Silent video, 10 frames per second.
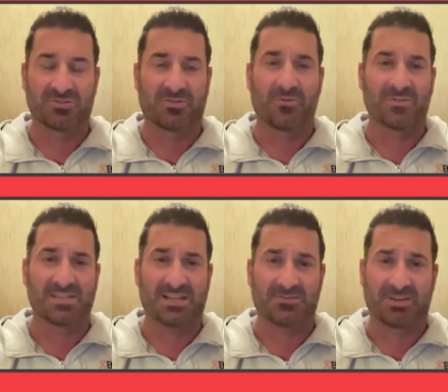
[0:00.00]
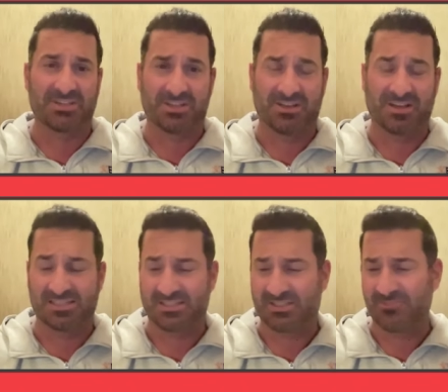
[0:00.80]
oversaturation of
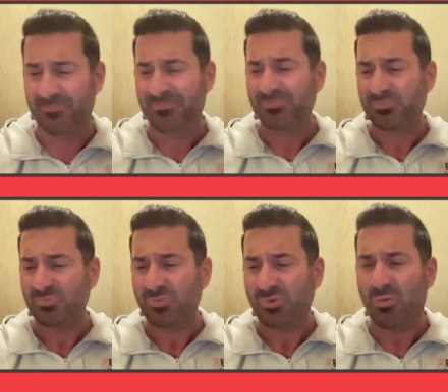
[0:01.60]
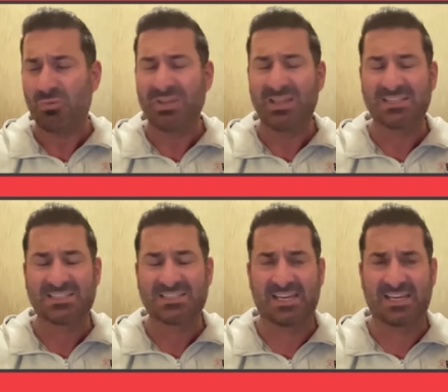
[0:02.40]
content. So, what we like to
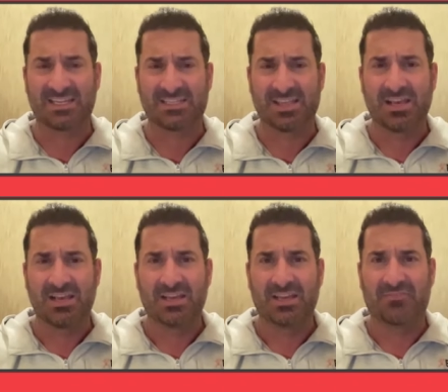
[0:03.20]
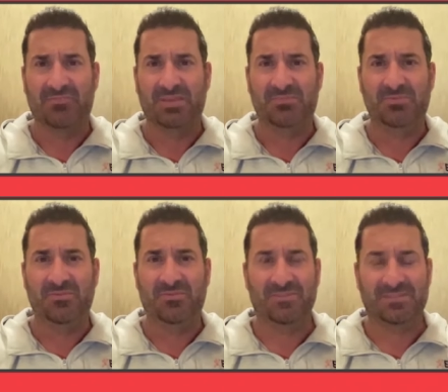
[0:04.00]
say is if
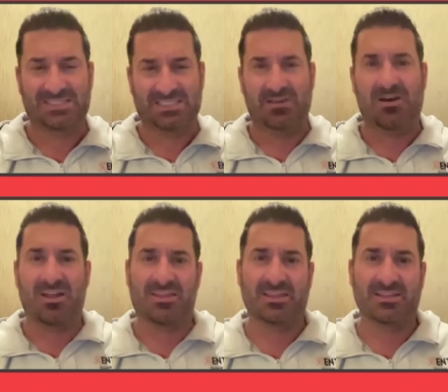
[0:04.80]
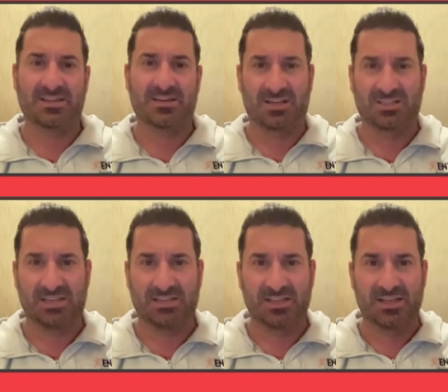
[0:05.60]
people see authentic
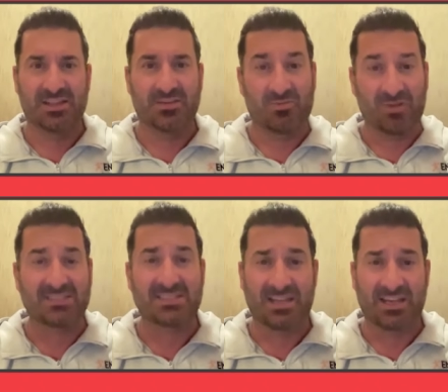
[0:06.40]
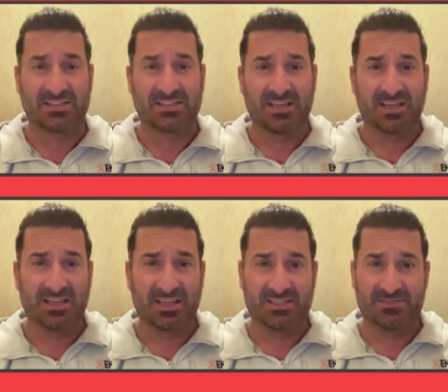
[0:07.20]
content that resonates,
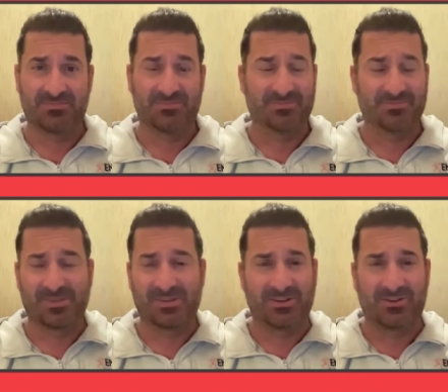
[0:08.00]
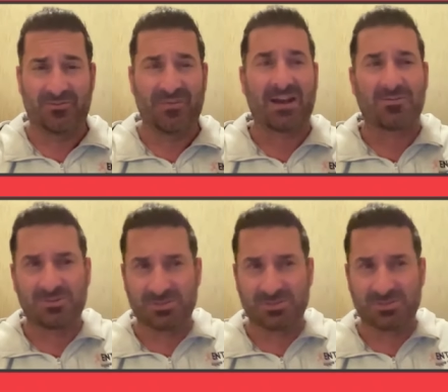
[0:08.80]
it's you know,
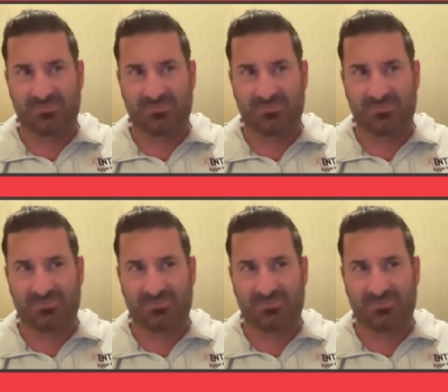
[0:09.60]
viral's a,